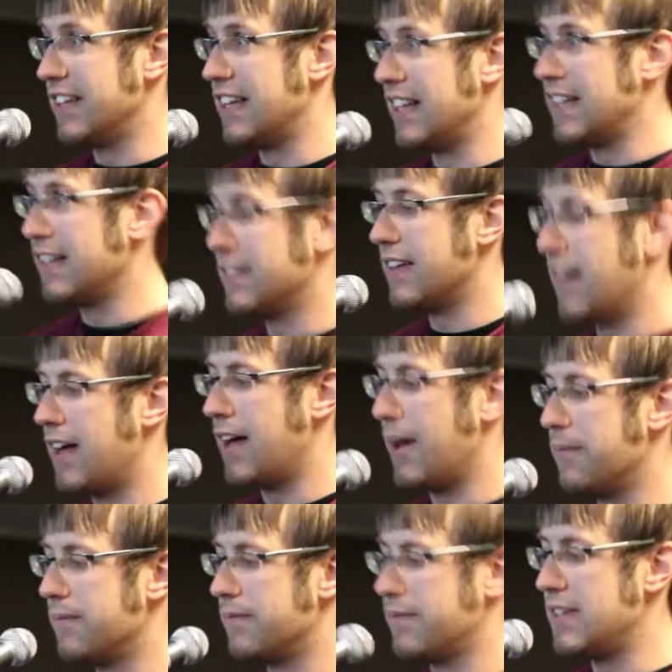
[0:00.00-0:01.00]
lady
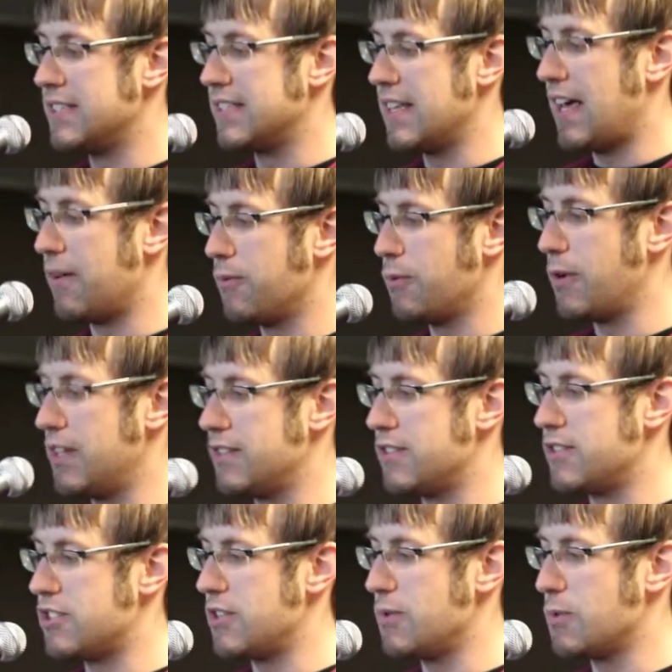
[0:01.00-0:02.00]
um, is that
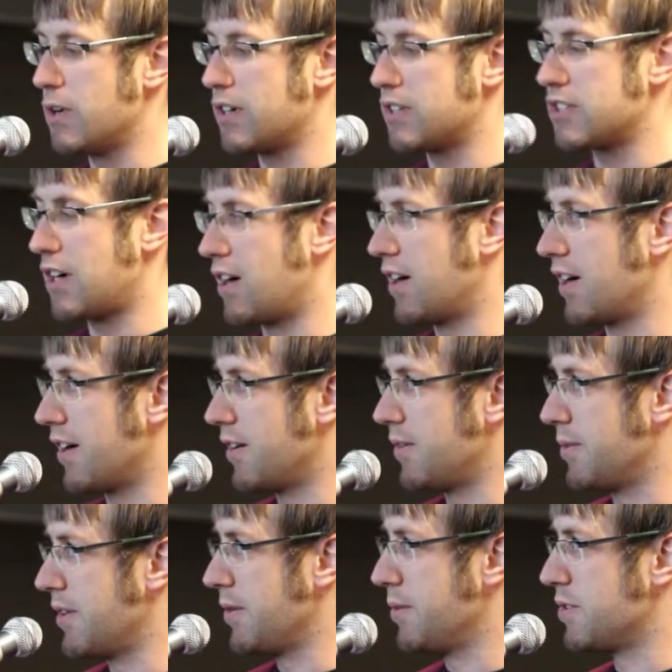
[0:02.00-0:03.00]
when she worked hard,
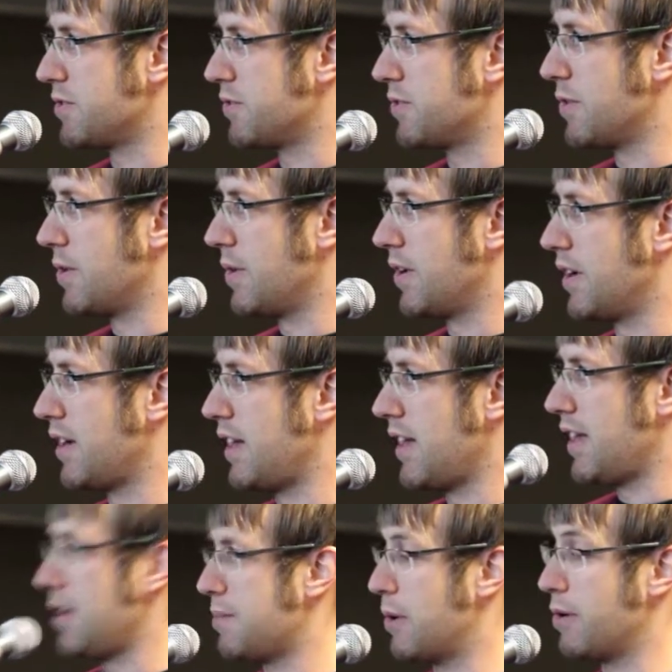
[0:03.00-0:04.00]
whether it was for
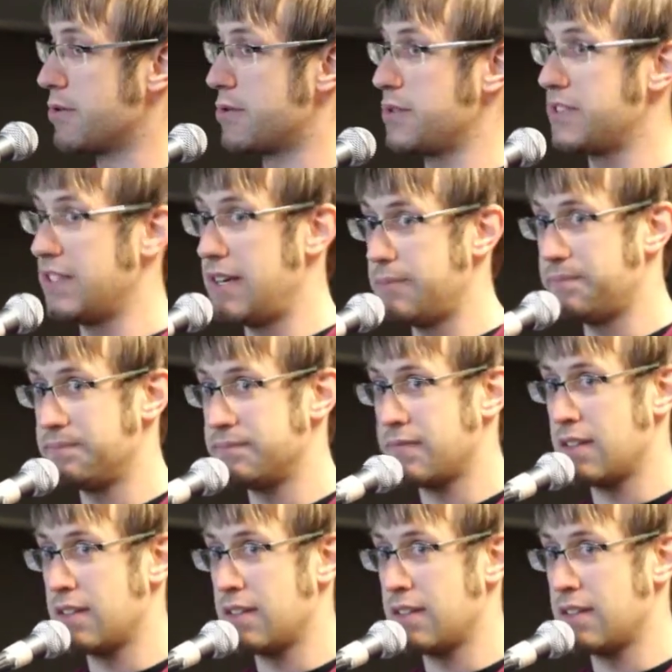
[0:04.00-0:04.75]
a poetry slam,